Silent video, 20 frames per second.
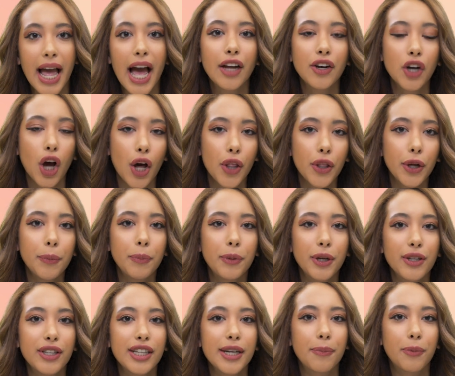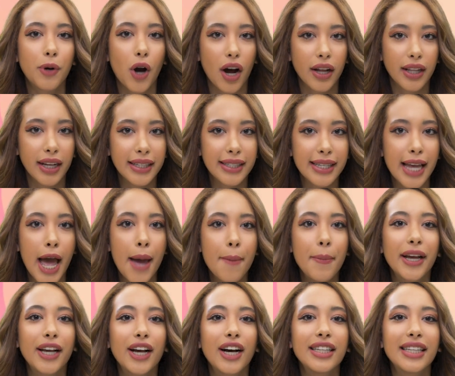and other beauty products
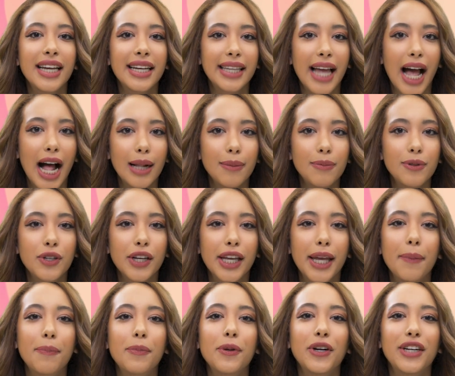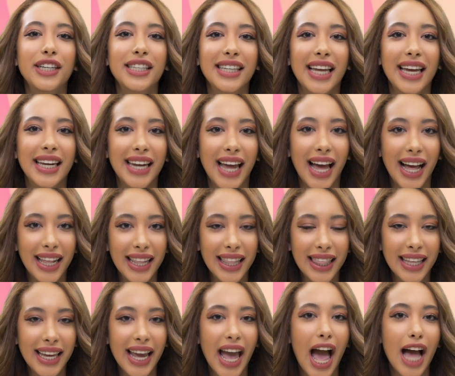because it helps to keep your skin
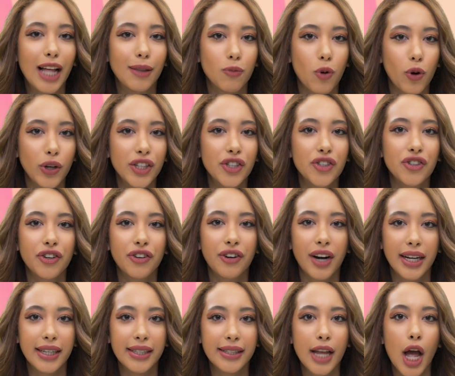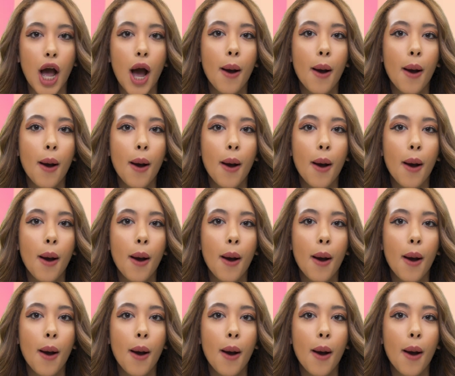healthy and moisturized.